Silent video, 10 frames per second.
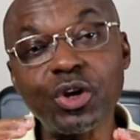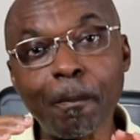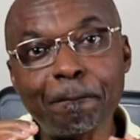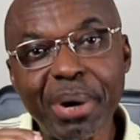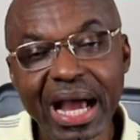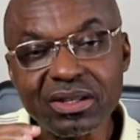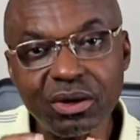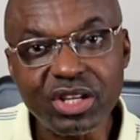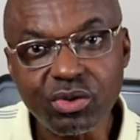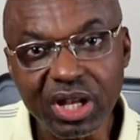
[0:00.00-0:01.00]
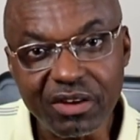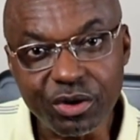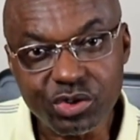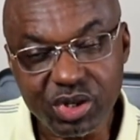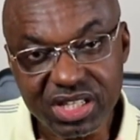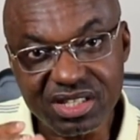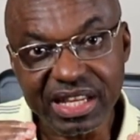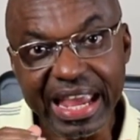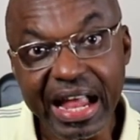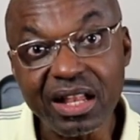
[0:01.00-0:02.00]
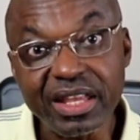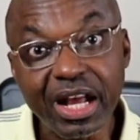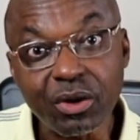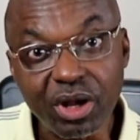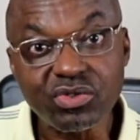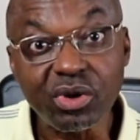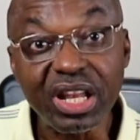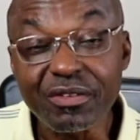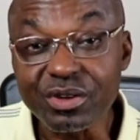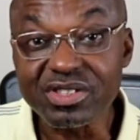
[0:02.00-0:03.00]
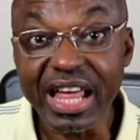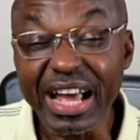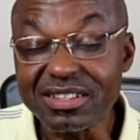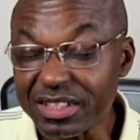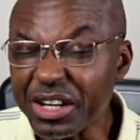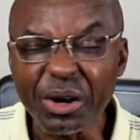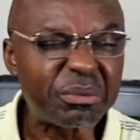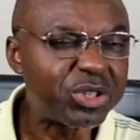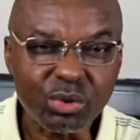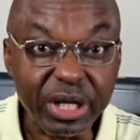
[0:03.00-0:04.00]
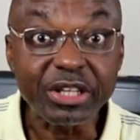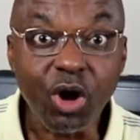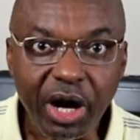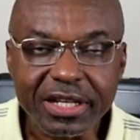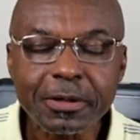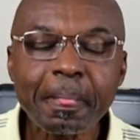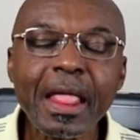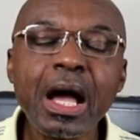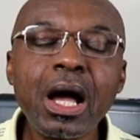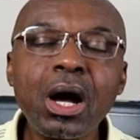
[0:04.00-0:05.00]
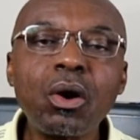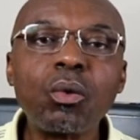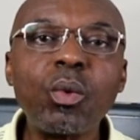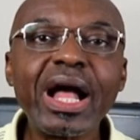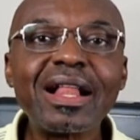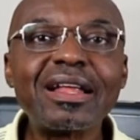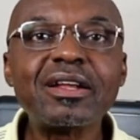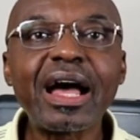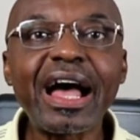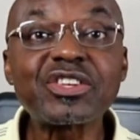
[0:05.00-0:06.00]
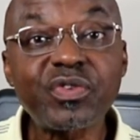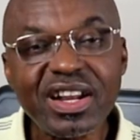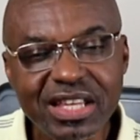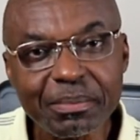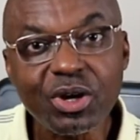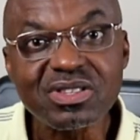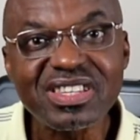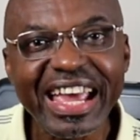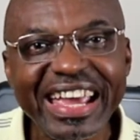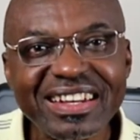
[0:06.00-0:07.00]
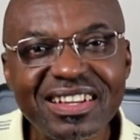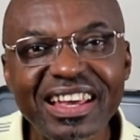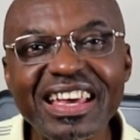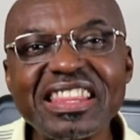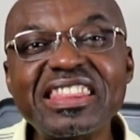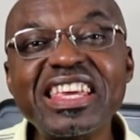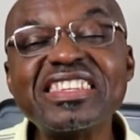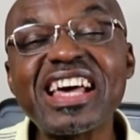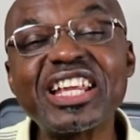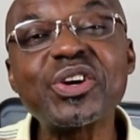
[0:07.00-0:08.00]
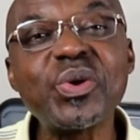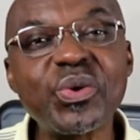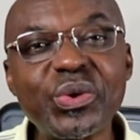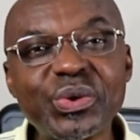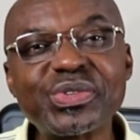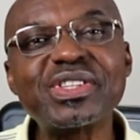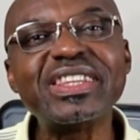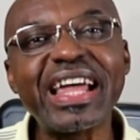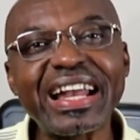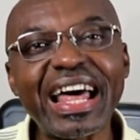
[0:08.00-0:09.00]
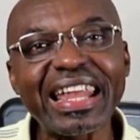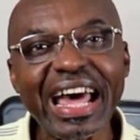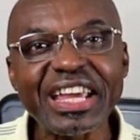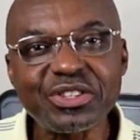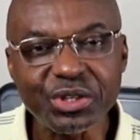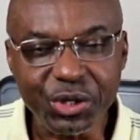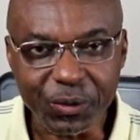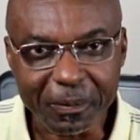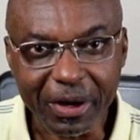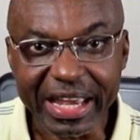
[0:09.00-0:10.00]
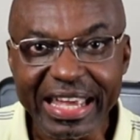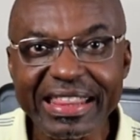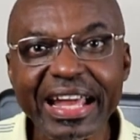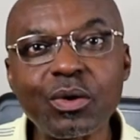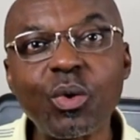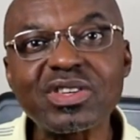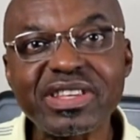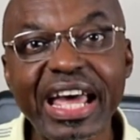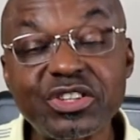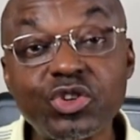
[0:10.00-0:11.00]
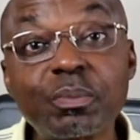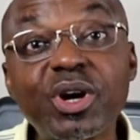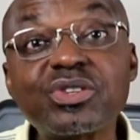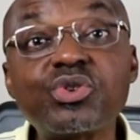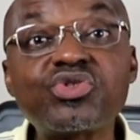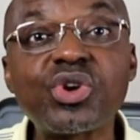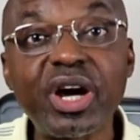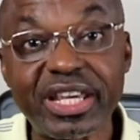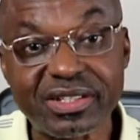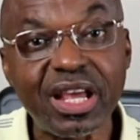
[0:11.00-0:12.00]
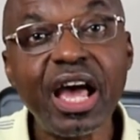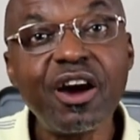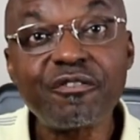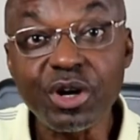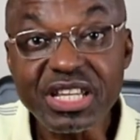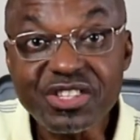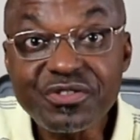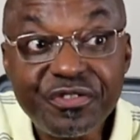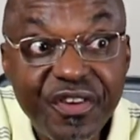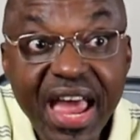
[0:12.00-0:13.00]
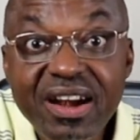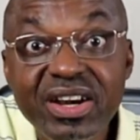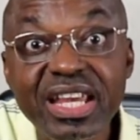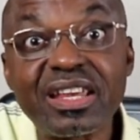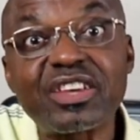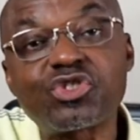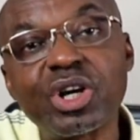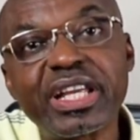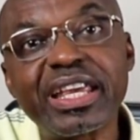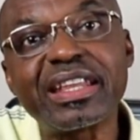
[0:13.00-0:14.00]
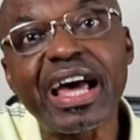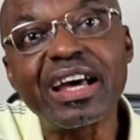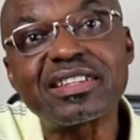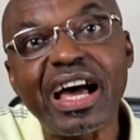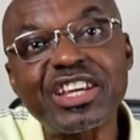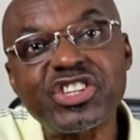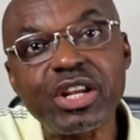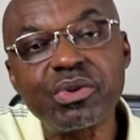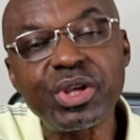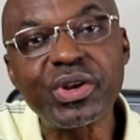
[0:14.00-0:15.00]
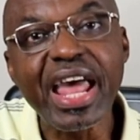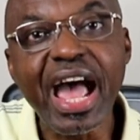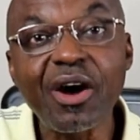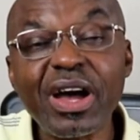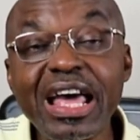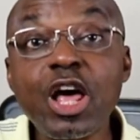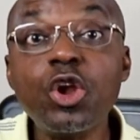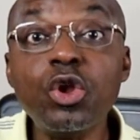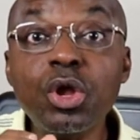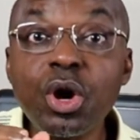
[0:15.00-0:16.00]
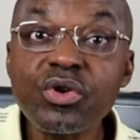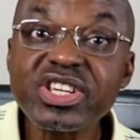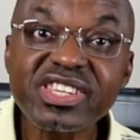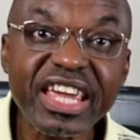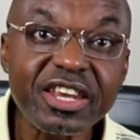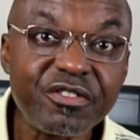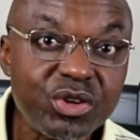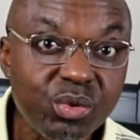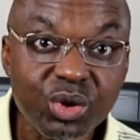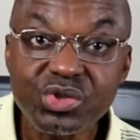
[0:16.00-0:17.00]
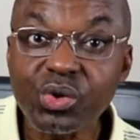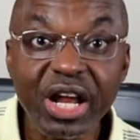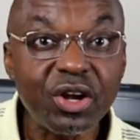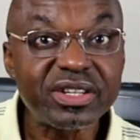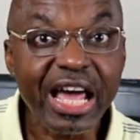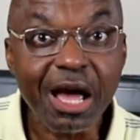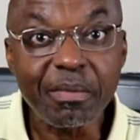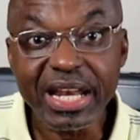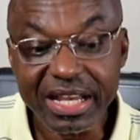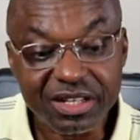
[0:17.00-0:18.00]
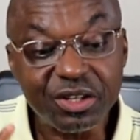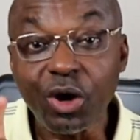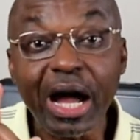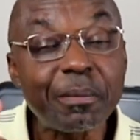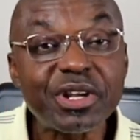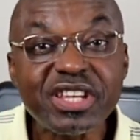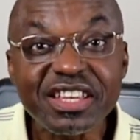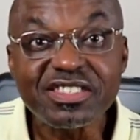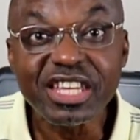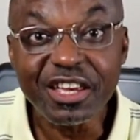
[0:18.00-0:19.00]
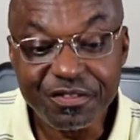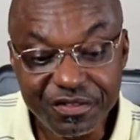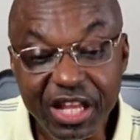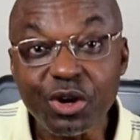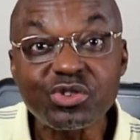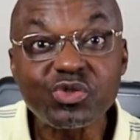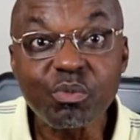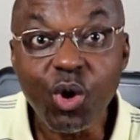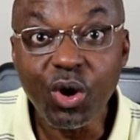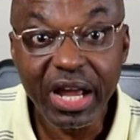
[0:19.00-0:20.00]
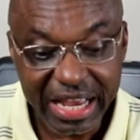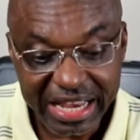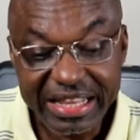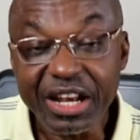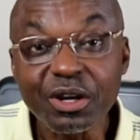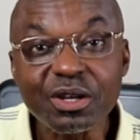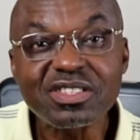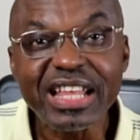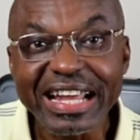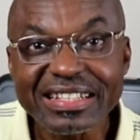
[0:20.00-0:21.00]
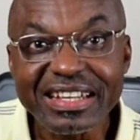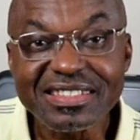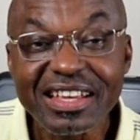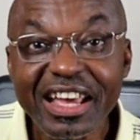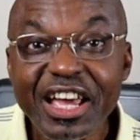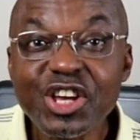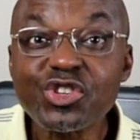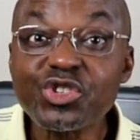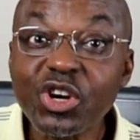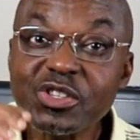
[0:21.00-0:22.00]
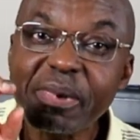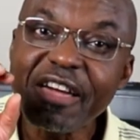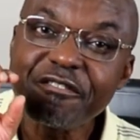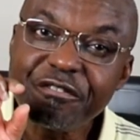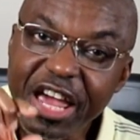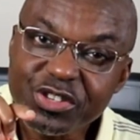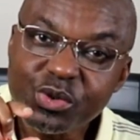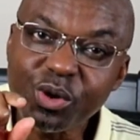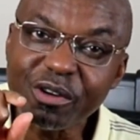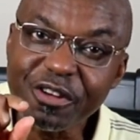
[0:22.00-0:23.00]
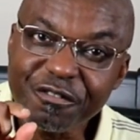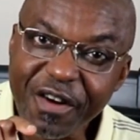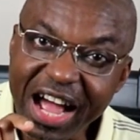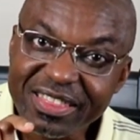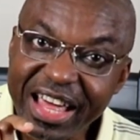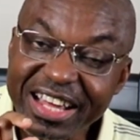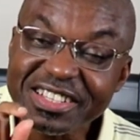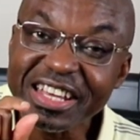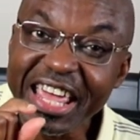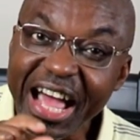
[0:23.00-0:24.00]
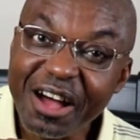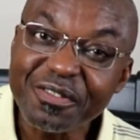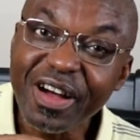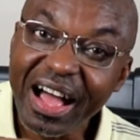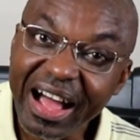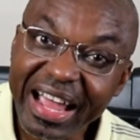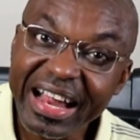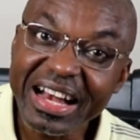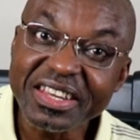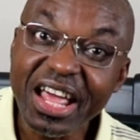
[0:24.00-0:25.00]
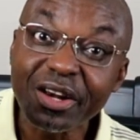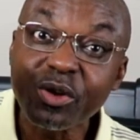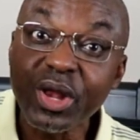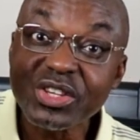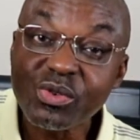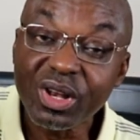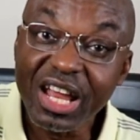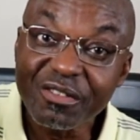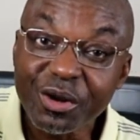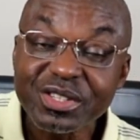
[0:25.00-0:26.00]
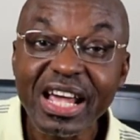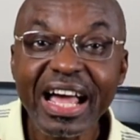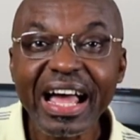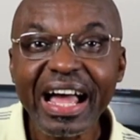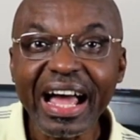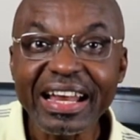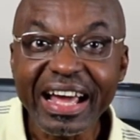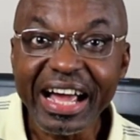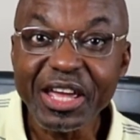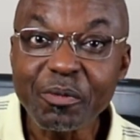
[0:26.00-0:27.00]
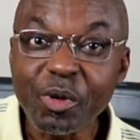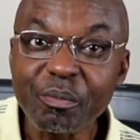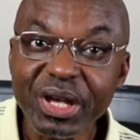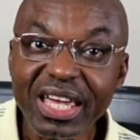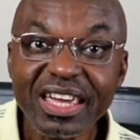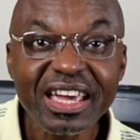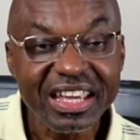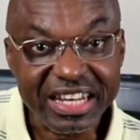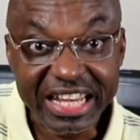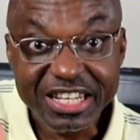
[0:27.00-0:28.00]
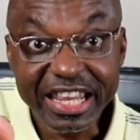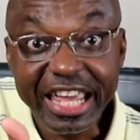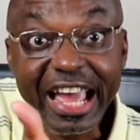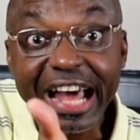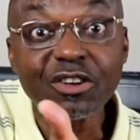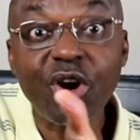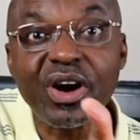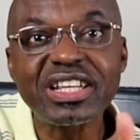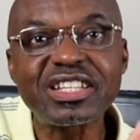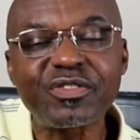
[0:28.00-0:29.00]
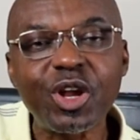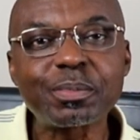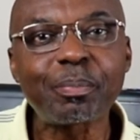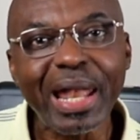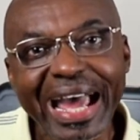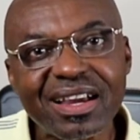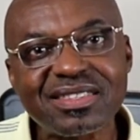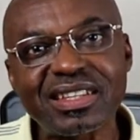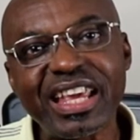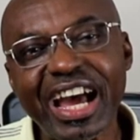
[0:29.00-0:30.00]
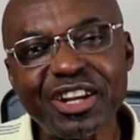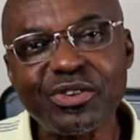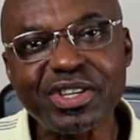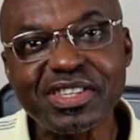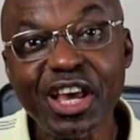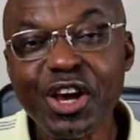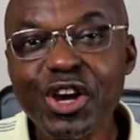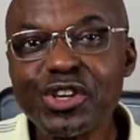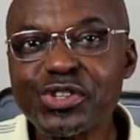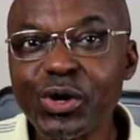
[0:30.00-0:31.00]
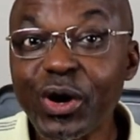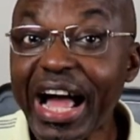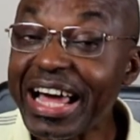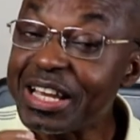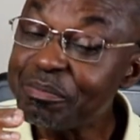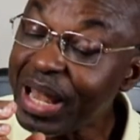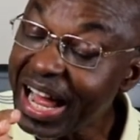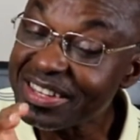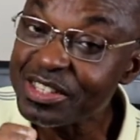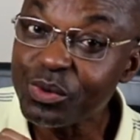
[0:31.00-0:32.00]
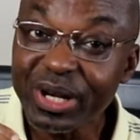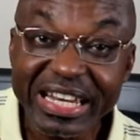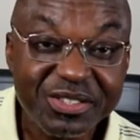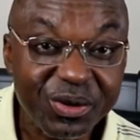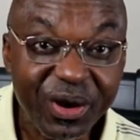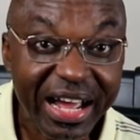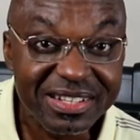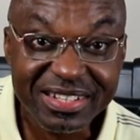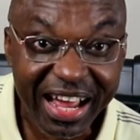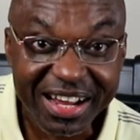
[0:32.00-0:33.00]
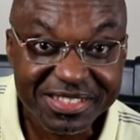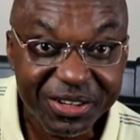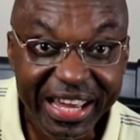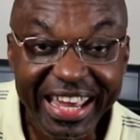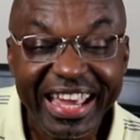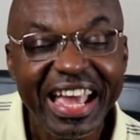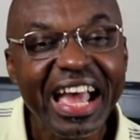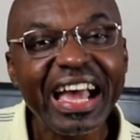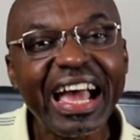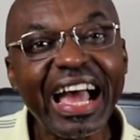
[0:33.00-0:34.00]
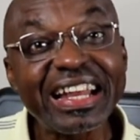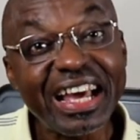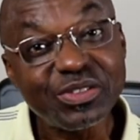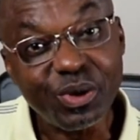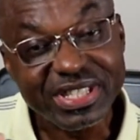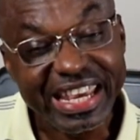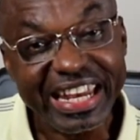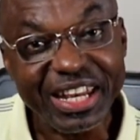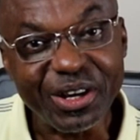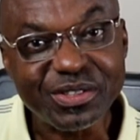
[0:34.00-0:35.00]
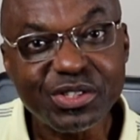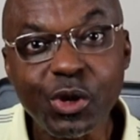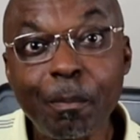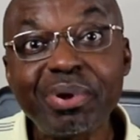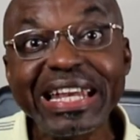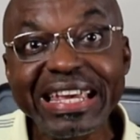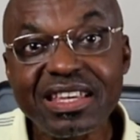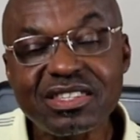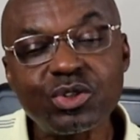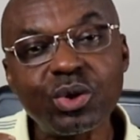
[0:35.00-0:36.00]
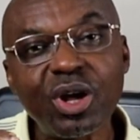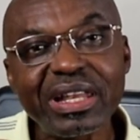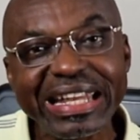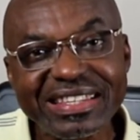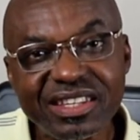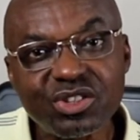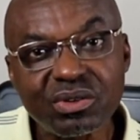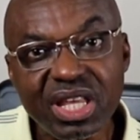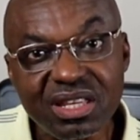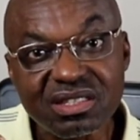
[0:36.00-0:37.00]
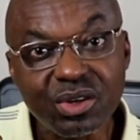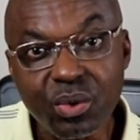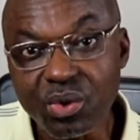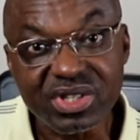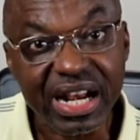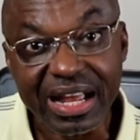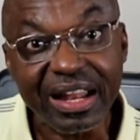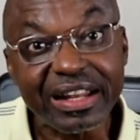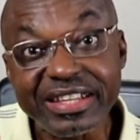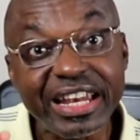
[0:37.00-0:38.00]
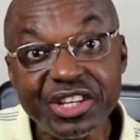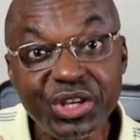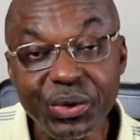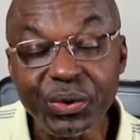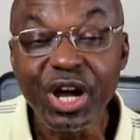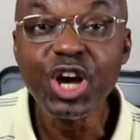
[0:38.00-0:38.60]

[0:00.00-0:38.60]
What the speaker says: your bad cholesterol levels, which is the LDL cholesterol levels, that, you know, you should ignore it. Well, as far as I'm concerned, these are the gurus that are lying to you, okay? They're the ones lying to you because you saw it from this very study that I shared with you now. Low-risk individuals who are not diabetic, nor hypertensive, they don't smoke, they're not on statins, just by virtue of the fact that they have high LDL cholesterol levels and high ApoB, they had already developed plaques in the arteries. So, and the plaques is what leads to heart attacks, okay? That's what's killing us. So please do not listen to these gurus that are telling you